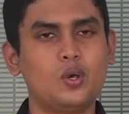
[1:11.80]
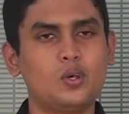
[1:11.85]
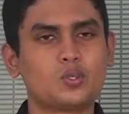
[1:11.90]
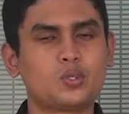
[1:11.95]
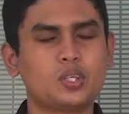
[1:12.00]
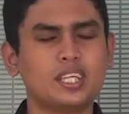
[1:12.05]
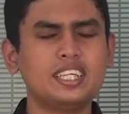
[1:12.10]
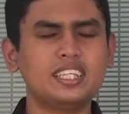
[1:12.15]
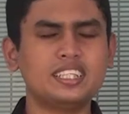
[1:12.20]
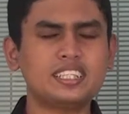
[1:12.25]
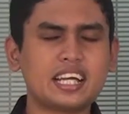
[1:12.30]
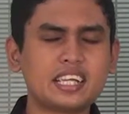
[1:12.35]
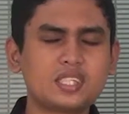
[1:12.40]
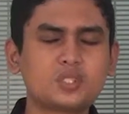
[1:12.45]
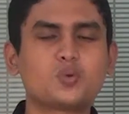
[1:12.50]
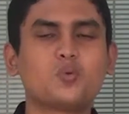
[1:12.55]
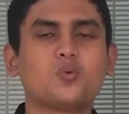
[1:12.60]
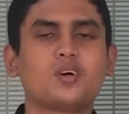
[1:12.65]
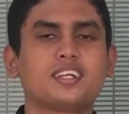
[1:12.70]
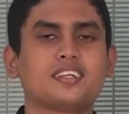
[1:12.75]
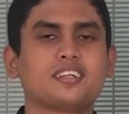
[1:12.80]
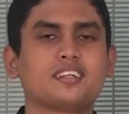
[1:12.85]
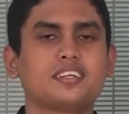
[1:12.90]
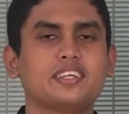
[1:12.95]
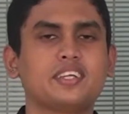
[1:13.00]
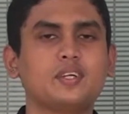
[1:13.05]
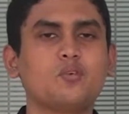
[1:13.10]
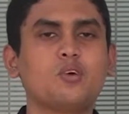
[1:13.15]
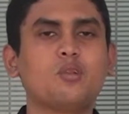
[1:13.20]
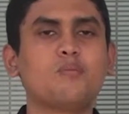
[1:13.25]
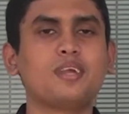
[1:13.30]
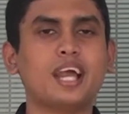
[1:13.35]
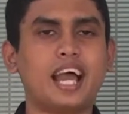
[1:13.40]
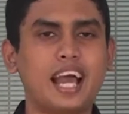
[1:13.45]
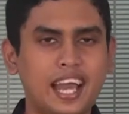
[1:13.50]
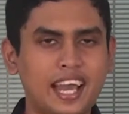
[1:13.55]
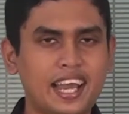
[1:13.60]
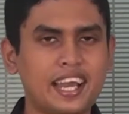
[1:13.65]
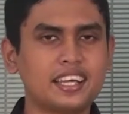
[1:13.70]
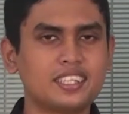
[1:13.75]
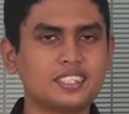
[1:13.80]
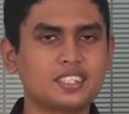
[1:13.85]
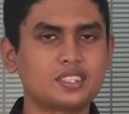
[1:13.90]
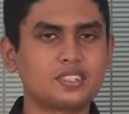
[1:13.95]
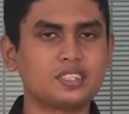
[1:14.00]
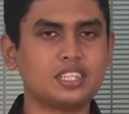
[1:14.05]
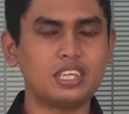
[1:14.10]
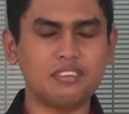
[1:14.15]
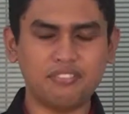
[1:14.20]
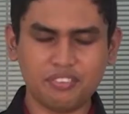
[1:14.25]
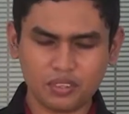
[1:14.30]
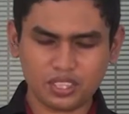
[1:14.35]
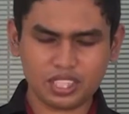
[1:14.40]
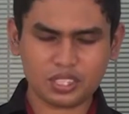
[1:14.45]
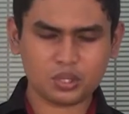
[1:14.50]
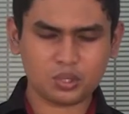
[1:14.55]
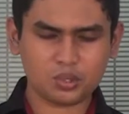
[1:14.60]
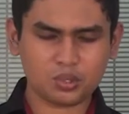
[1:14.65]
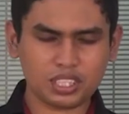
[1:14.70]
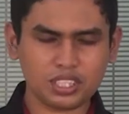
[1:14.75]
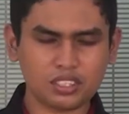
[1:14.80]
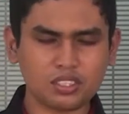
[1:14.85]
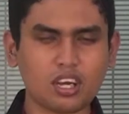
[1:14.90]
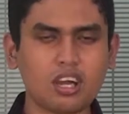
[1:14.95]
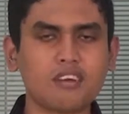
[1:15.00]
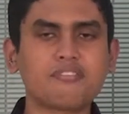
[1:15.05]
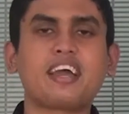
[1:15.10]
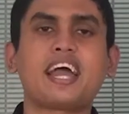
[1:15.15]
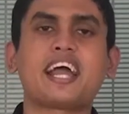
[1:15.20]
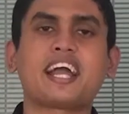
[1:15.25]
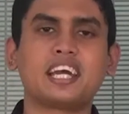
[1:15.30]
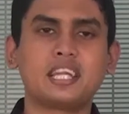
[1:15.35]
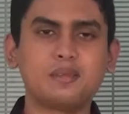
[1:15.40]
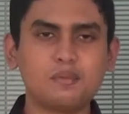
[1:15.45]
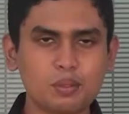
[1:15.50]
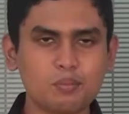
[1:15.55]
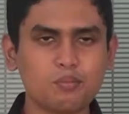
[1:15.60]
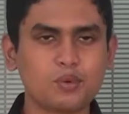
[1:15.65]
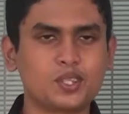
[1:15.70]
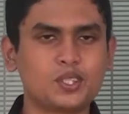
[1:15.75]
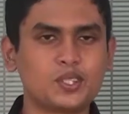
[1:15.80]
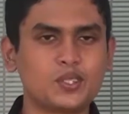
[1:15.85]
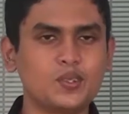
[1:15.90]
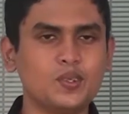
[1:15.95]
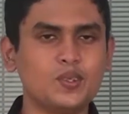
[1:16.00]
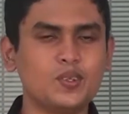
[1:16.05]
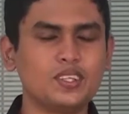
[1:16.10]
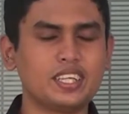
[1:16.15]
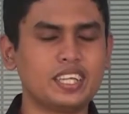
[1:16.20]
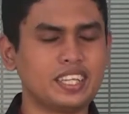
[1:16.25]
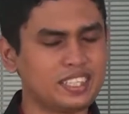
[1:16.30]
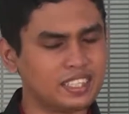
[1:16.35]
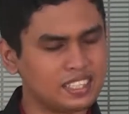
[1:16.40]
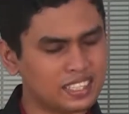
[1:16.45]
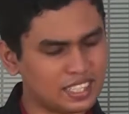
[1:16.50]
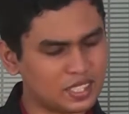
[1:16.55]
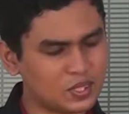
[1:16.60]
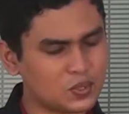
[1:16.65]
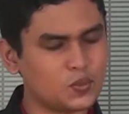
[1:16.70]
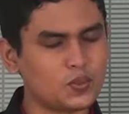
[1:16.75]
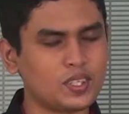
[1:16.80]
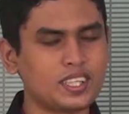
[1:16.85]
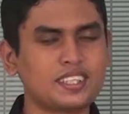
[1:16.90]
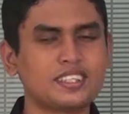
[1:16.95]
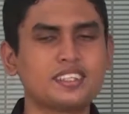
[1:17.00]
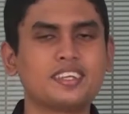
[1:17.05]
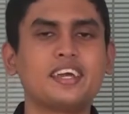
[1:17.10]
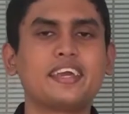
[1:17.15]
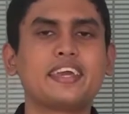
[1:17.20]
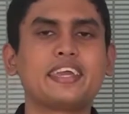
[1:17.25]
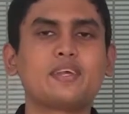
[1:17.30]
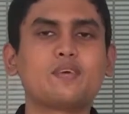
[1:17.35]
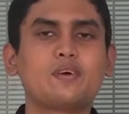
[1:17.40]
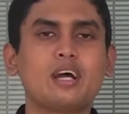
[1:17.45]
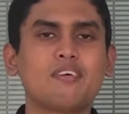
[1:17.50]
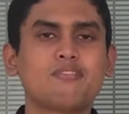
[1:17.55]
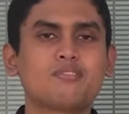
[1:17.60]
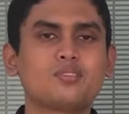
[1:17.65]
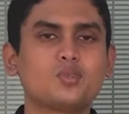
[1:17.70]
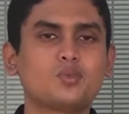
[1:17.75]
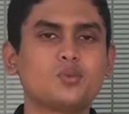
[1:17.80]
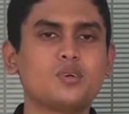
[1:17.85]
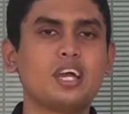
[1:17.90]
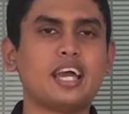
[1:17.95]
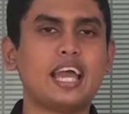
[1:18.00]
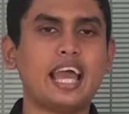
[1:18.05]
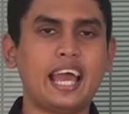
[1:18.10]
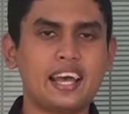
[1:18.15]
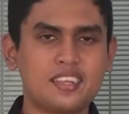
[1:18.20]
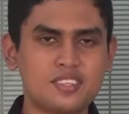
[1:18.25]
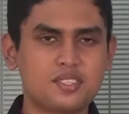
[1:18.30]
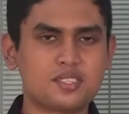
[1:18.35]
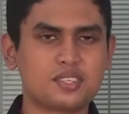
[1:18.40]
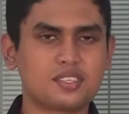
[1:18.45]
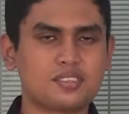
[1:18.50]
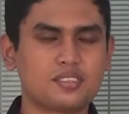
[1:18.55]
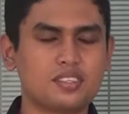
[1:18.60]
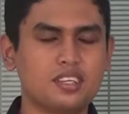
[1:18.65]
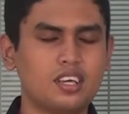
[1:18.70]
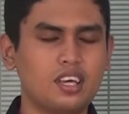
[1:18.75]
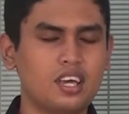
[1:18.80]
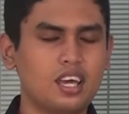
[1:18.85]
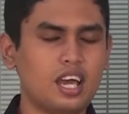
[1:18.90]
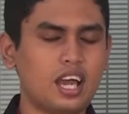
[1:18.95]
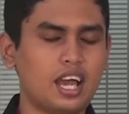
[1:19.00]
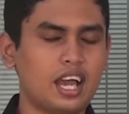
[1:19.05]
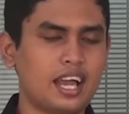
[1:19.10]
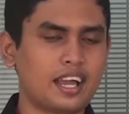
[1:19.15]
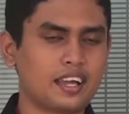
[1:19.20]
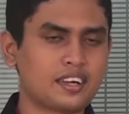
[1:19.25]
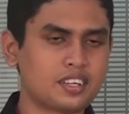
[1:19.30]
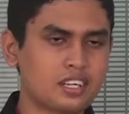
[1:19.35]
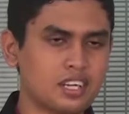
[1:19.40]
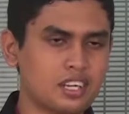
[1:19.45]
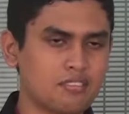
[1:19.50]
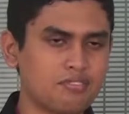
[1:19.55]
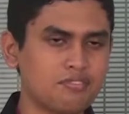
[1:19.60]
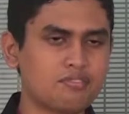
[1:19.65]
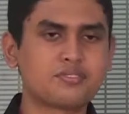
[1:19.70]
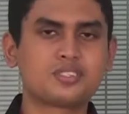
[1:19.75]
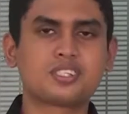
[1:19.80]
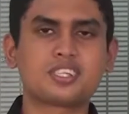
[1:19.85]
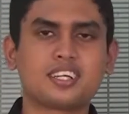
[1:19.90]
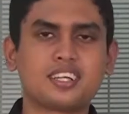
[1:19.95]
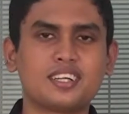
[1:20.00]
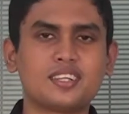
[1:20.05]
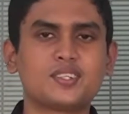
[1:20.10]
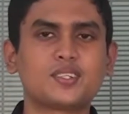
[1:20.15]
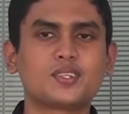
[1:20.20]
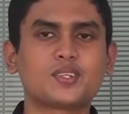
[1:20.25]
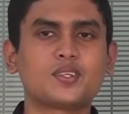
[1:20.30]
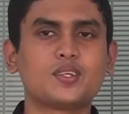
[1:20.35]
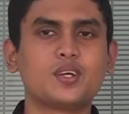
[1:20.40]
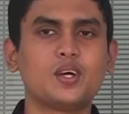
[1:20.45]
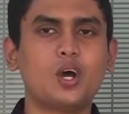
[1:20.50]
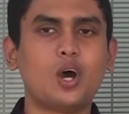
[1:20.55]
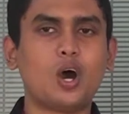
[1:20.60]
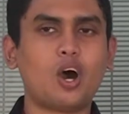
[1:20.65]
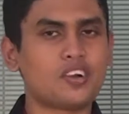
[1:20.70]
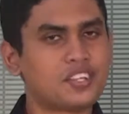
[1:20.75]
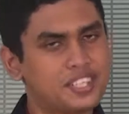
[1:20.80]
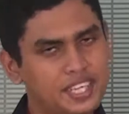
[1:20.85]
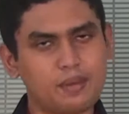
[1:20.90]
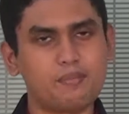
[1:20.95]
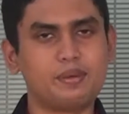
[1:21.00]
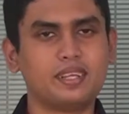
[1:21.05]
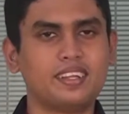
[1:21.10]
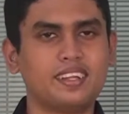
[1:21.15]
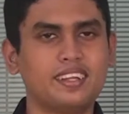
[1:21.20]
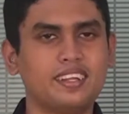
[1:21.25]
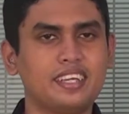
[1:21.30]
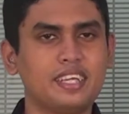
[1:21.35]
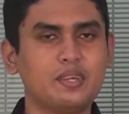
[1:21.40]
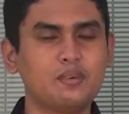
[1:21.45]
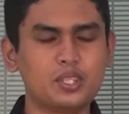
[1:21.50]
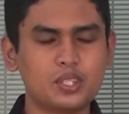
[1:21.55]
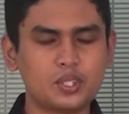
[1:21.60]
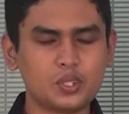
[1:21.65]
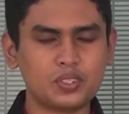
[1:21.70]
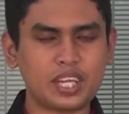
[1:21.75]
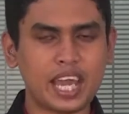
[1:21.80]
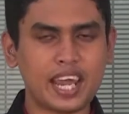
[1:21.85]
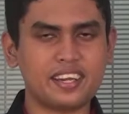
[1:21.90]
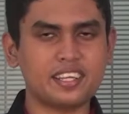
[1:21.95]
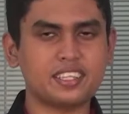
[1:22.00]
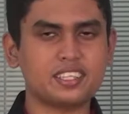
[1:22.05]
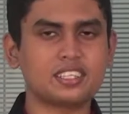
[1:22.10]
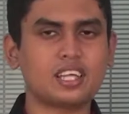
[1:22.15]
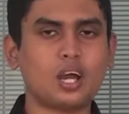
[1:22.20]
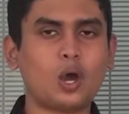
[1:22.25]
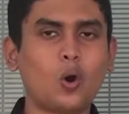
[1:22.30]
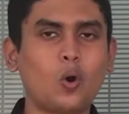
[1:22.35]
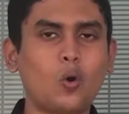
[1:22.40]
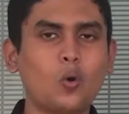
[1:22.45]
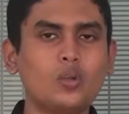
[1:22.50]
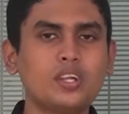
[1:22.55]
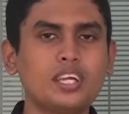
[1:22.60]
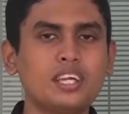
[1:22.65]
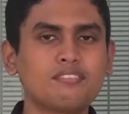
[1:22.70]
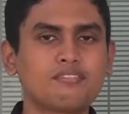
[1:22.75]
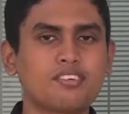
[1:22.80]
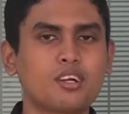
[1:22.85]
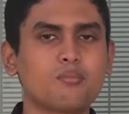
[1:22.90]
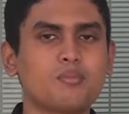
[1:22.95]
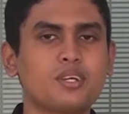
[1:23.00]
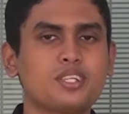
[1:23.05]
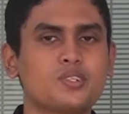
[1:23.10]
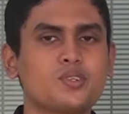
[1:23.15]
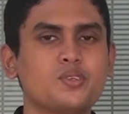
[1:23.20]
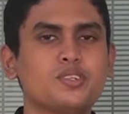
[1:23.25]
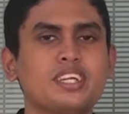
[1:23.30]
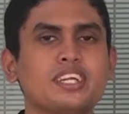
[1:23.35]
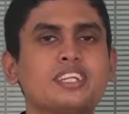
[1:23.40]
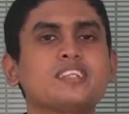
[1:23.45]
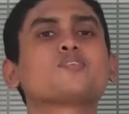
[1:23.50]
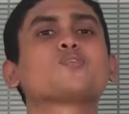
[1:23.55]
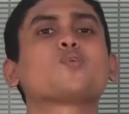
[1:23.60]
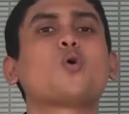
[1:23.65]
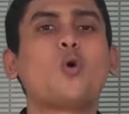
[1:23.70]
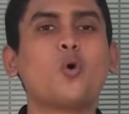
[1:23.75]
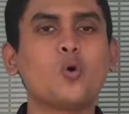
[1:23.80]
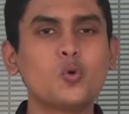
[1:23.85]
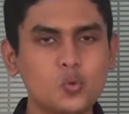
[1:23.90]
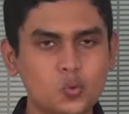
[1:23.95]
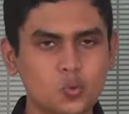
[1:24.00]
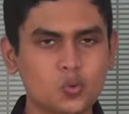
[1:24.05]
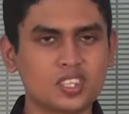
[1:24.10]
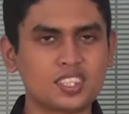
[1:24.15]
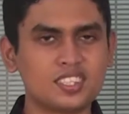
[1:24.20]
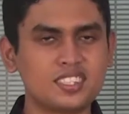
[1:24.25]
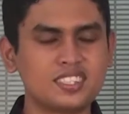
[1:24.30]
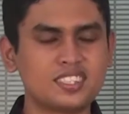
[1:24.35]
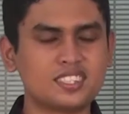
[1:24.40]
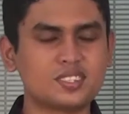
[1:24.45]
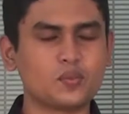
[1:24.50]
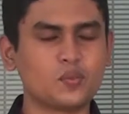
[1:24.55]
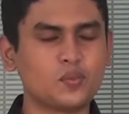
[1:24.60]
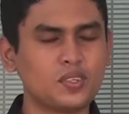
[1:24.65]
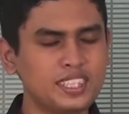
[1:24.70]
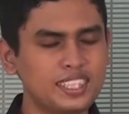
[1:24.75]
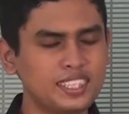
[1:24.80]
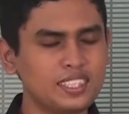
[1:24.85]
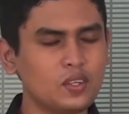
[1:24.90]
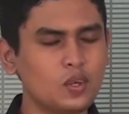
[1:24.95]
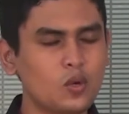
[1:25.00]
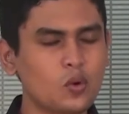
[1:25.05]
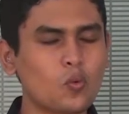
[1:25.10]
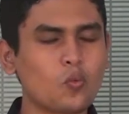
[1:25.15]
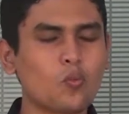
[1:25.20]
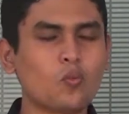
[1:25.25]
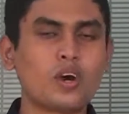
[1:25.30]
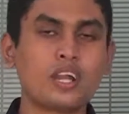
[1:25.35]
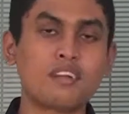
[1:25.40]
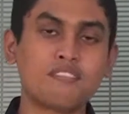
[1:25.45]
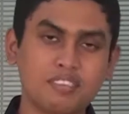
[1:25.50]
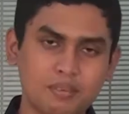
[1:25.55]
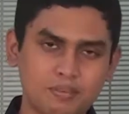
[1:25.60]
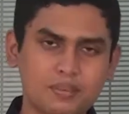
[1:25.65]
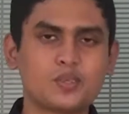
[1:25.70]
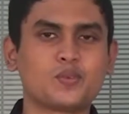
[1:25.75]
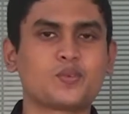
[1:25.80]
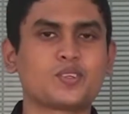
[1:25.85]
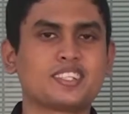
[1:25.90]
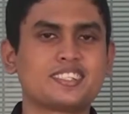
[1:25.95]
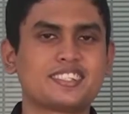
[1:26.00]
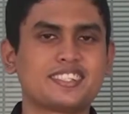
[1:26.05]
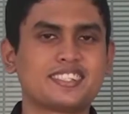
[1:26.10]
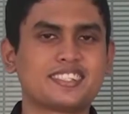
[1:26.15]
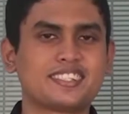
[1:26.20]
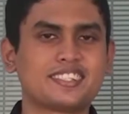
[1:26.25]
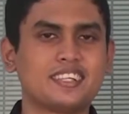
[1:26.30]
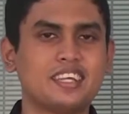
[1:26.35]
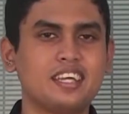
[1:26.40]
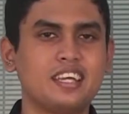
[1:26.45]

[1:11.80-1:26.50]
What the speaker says: So in task 1, you will be asked if you are a student of academic module. In task 1, you have to answer a graph, chart or table. You need to narrate the whole information in your own words within 150 words.